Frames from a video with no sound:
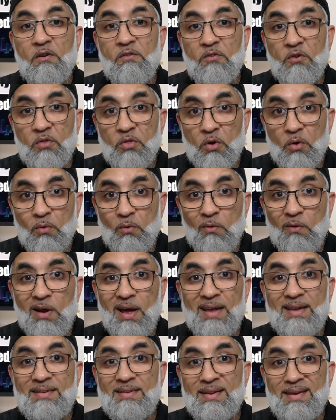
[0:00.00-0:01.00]
for the
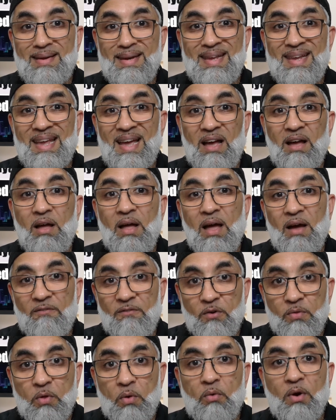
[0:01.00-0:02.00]
right niyyah,
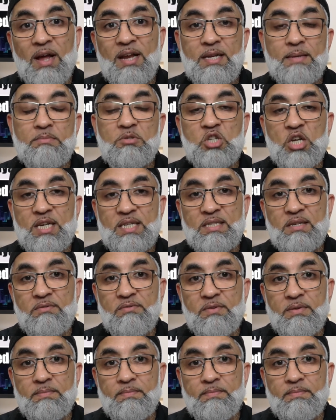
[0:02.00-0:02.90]
for the right objective.